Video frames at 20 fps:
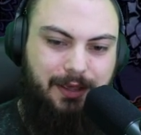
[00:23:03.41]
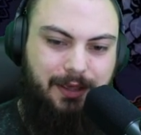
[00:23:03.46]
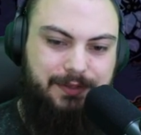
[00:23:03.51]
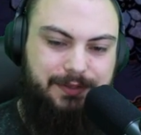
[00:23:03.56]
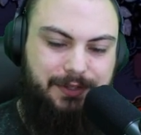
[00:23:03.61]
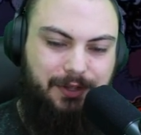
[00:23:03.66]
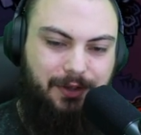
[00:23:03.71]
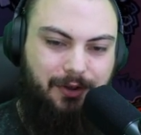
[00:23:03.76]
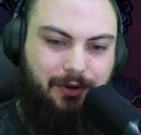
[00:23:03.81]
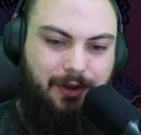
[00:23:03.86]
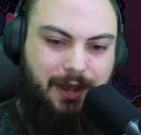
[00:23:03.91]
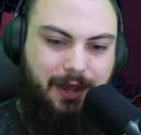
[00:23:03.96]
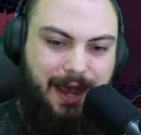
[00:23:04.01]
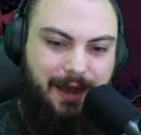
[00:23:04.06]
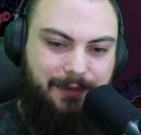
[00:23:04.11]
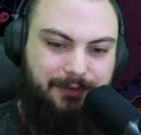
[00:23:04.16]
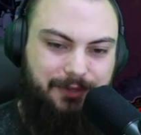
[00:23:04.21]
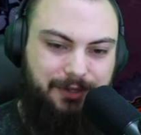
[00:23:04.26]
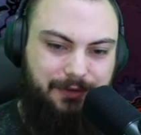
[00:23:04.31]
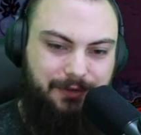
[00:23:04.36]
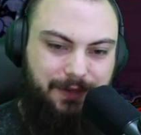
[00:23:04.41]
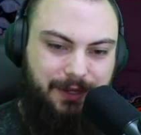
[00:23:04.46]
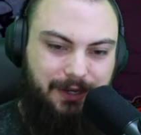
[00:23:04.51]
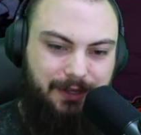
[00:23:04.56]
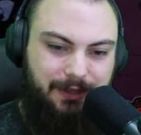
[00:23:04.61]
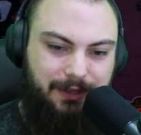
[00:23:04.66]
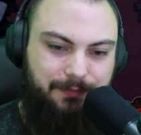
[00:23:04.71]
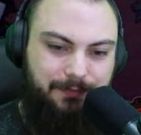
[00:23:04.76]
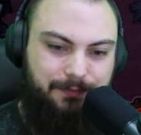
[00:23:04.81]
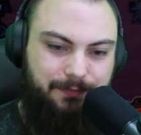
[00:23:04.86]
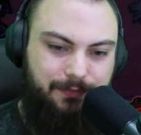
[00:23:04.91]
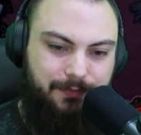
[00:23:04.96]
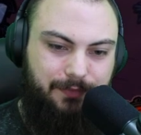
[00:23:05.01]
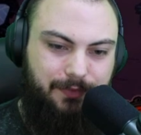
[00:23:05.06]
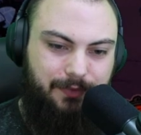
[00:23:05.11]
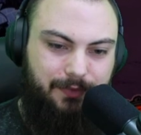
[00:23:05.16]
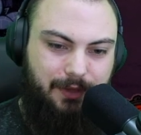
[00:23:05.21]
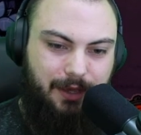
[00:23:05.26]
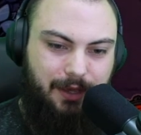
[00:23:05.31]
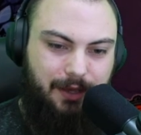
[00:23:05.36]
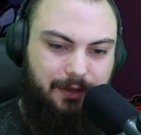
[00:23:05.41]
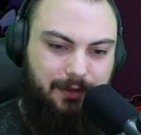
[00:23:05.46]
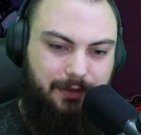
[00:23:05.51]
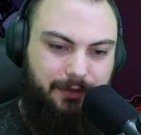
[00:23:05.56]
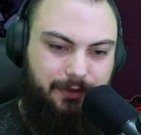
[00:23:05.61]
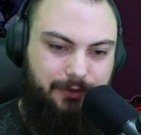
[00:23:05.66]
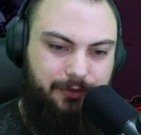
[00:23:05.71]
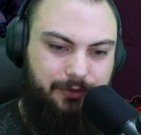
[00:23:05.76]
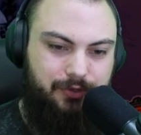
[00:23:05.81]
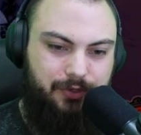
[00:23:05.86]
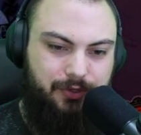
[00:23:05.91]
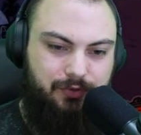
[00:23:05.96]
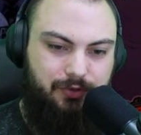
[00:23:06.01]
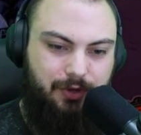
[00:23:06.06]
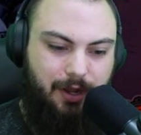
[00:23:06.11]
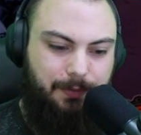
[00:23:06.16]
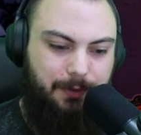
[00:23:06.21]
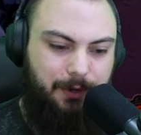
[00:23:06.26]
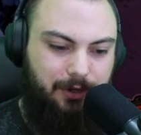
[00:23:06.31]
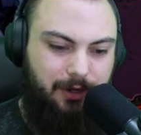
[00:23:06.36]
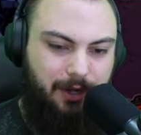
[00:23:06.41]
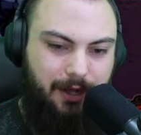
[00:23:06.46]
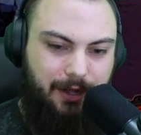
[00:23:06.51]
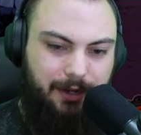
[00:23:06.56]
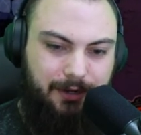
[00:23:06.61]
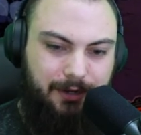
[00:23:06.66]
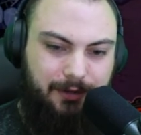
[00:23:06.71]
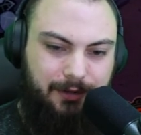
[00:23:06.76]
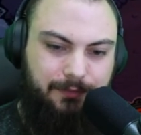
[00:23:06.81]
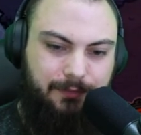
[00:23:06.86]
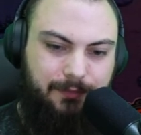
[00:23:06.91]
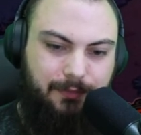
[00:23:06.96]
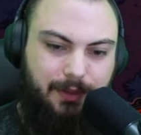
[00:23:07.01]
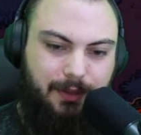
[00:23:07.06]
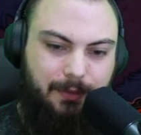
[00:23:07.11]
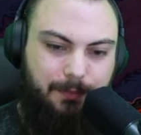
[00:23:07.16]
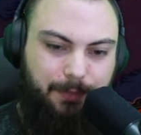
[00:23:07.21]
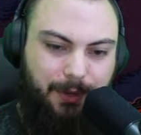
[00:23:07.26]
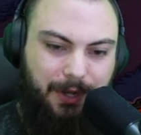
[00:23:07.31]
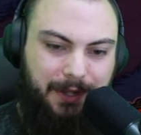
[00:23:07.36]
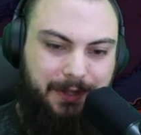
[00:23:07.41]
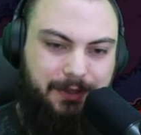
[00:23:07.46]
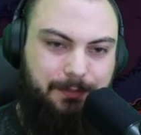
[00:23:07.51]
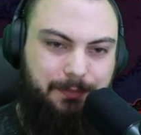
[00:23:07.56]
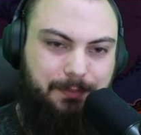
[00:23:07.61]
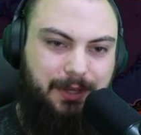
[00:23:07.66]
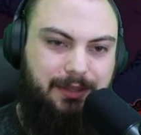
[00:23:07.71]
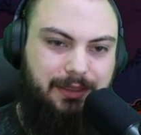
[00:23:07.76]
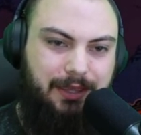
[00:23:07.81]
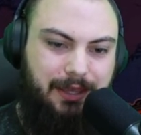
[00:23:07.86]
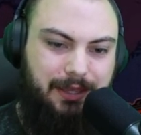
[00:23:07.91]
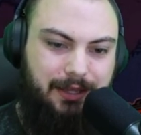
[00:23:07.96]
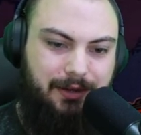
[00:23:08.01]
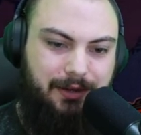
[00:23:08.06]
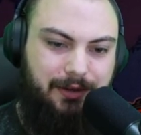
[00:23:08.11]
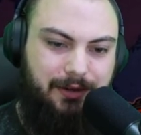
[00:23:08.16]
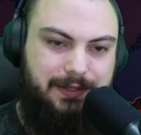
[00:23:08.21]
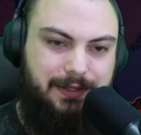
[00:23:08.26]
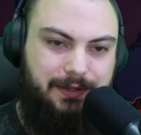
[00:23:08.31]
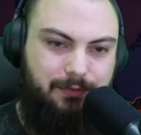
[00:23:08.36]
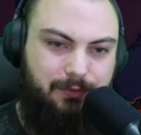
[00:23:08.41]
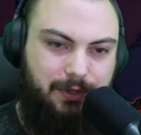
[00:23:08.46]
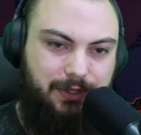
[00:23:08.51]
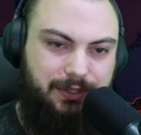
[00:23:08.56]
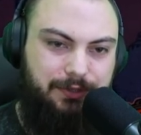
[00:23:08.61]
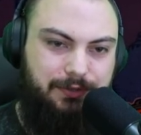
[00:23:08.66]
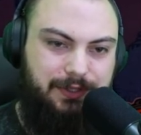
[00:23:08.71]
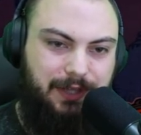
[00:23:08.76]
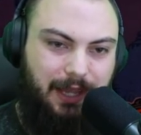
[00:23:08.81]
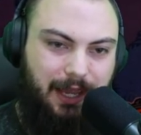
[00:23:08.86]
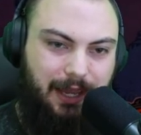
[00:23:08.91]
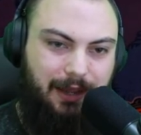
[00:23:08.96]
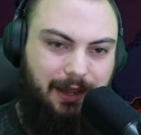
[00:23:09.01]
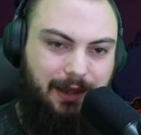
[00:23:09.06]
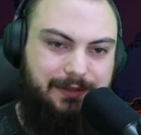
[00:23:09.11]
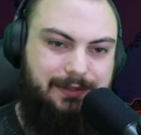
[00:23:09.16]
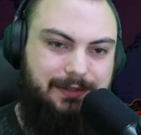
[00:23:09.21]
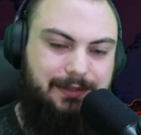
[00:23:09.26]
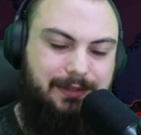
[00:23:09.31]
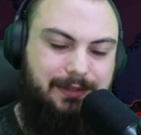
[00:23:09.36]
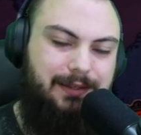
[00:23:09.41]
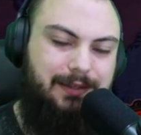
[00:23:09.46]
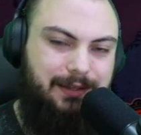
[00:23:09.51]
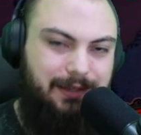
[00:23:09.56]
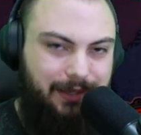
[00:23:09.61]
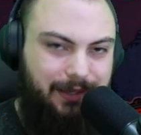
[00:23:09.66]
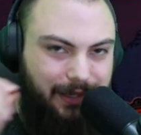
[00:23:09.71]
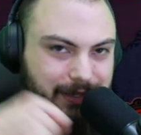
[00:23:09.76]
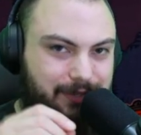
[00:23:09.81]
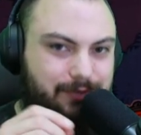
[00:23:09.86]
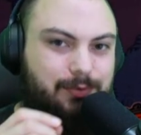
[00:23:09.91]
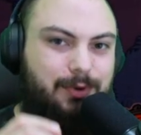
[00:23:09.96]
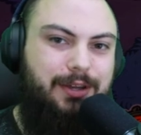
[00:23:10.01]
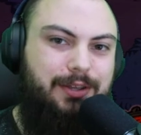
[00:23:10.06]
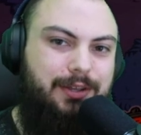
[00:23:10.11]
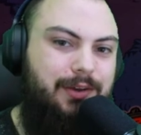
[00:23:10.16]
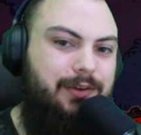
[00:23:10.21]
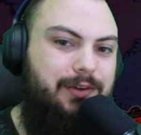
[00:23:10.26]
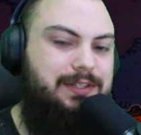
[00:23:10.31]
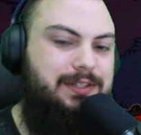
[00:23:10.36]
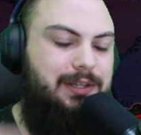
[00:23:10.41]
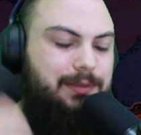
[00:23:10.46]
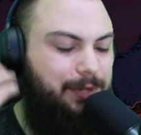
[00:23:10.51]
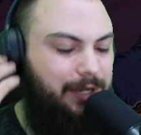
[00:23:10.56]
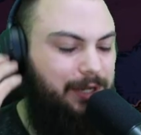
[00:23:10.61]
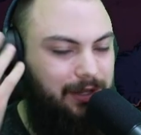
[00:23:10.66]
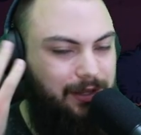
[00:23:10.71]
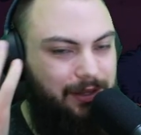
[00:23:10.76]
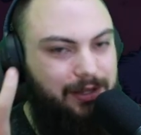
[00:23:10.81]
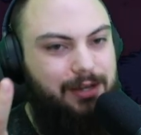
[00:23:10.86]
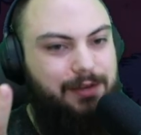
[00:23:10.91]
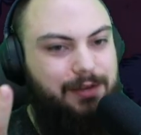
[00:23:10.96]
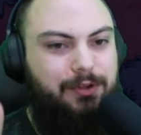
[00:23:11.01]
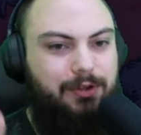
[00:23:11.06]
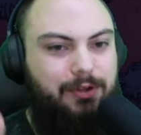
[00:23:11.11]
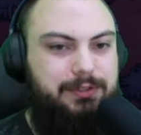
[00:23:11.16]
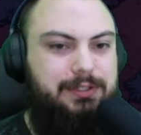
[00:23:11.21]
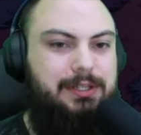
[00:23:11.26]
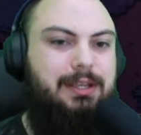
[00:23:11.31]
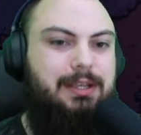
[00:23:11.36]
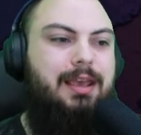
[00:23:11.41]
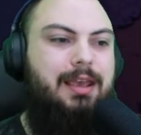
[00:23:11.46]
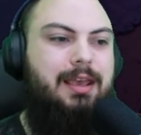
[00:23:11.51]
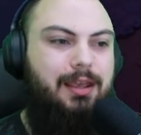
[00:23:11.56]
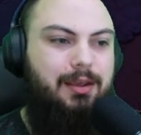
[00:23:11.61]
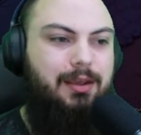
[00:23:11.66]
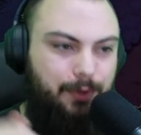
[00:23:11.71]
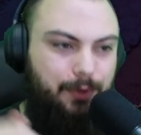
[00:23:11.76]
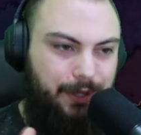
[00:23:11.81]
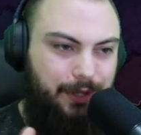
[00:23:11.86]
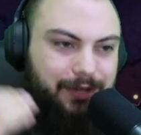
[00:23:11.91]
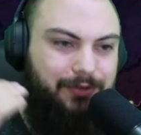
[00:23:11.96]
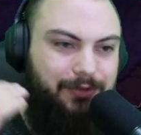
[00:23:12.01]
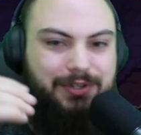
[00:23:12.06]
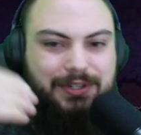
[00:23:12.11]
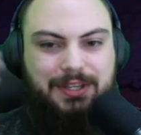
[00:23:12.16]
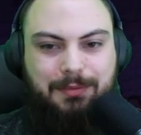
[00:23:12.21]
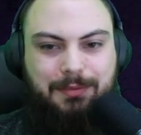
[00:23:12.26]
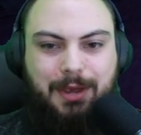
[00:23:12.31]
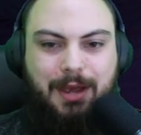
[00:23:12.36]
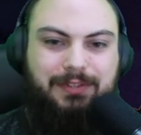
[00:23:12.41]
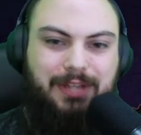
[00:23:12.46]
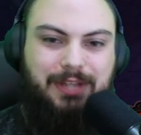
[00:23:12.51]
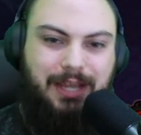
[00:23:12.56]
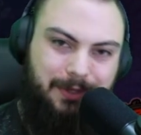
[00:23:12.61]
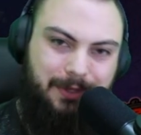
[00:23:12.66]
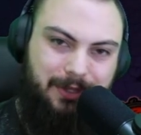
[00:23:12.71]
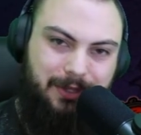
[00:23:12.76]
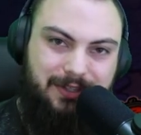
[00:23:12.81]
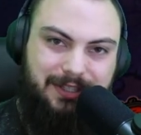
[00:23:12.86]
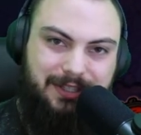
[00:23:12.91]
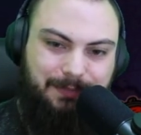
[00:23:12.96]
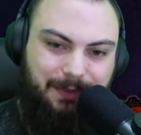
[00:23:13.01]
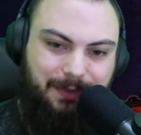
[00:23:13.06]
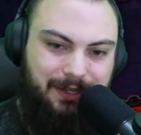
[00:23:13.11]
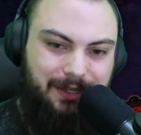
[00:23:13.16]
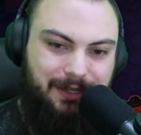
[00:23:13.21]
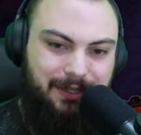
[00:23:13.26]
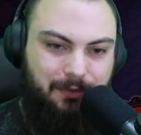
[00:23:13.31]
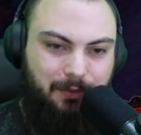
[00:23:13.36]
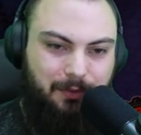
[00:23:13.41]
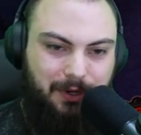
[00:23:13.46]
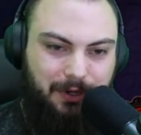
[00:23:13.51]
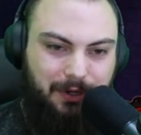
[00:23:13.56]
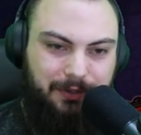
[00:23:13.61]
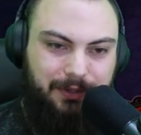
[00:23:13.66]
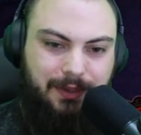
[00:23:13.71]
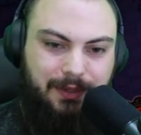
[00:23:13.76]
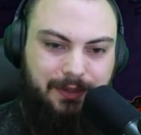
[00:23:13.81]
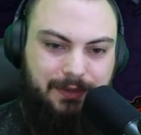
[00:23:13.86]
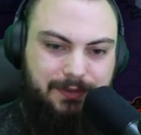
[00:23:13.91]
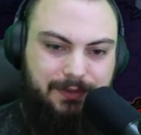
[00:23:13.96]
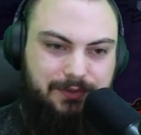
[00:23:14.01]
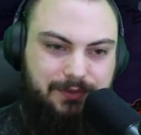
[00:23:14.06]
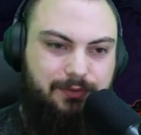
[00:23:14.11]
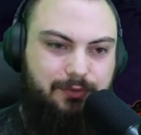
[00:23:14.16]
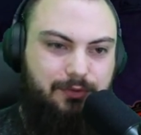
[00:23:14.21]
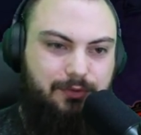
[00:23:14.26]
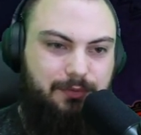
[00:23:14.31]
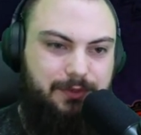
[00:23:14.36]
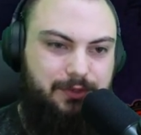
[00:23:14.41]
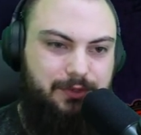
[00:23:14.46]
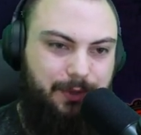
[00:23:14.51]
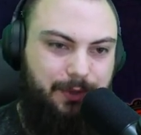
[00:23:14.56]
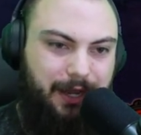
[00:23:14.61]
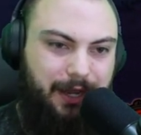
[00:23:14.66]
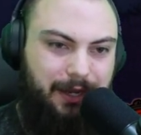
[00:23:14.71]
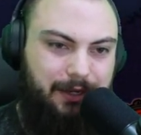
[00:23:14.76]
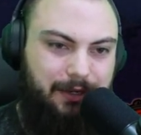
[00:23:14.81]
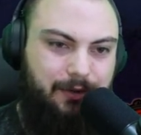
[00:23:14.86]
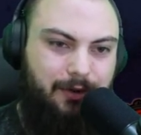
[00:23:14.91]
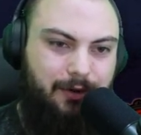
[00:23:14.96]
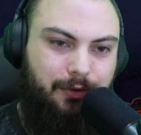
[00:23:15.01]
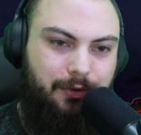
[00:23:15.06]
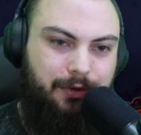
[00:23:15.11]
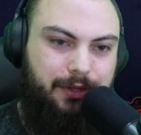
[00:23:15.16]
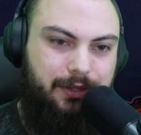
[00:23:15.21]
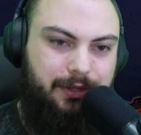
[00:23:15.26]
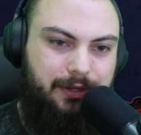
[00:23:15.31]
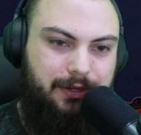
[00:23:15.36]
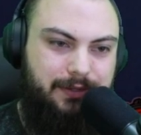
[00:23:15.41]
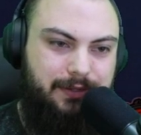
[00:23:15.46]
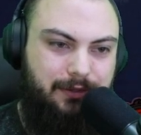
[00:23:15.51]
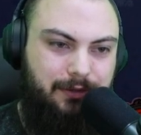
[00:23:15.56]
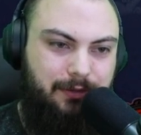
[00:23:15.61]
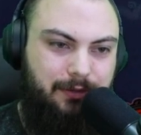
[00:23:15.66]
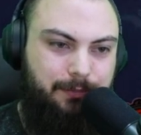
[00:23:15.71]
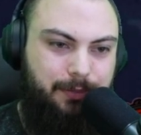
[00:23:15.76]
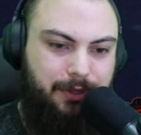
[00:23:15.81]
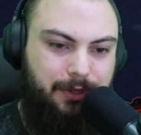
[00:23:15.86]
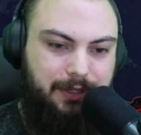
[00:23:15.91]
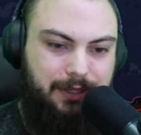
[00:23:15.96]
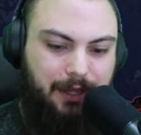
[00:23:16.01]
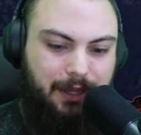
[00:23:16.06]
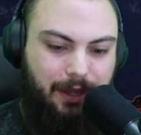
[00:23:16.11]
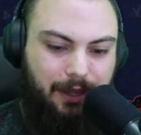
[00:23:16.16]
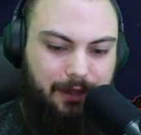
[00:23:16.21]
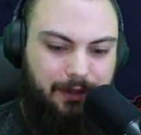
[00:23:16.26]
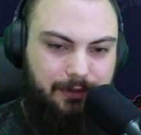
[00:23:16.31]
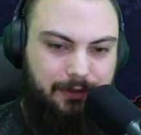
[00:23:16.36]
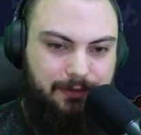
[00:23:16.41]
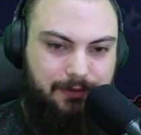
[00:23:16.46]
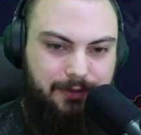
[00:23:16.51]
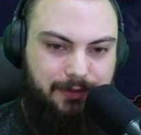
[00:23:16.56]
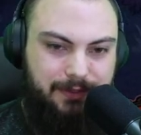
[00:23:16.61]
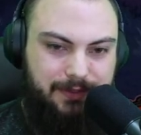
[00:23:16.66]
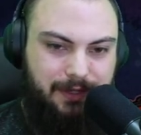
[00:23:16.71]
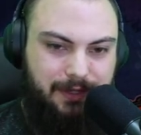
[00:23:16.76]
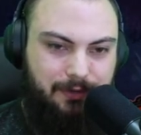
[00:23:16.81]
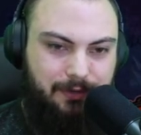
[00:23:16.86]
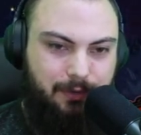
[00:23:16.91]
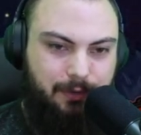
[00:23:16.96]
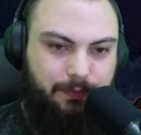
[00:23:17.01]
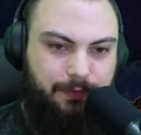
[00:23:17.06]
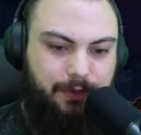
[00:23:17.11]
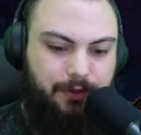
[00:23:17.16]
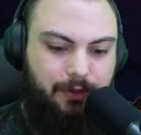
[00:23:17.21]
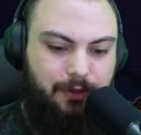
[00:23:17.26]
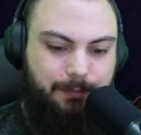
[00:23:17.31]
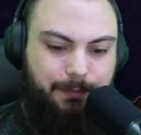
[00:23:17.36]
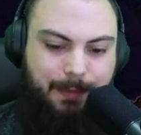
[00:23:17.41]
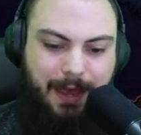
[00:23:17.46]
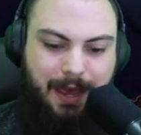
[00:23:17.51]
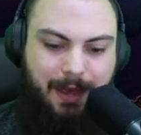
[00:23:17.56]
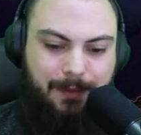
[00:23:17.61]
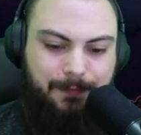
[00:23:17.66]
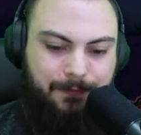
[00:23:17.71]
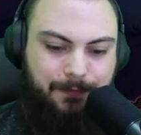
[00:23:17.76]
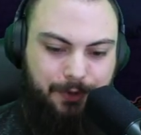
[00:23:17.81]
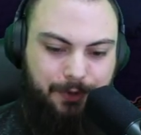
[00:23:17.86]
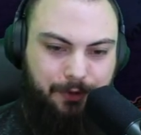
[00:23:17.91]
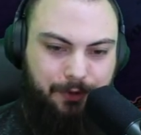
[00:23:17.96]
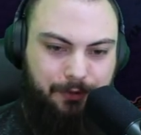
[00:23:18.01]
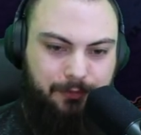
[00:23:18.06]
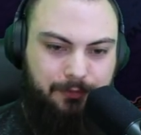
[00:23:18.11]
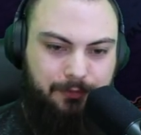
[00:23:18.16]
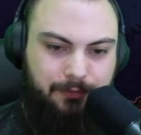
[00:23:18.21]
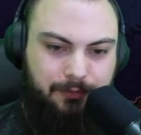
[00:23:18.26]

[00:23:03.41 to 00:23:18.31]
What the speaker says: So after defeating them, they'll usually drop Arcana. But the big thing here is reduce chaos. Each one of those, depending on the difficulty, will increase the amount of time that you can spend in the world. Super, super handy. Oh, and then here's the little book guy. This is going to reveal the map for you.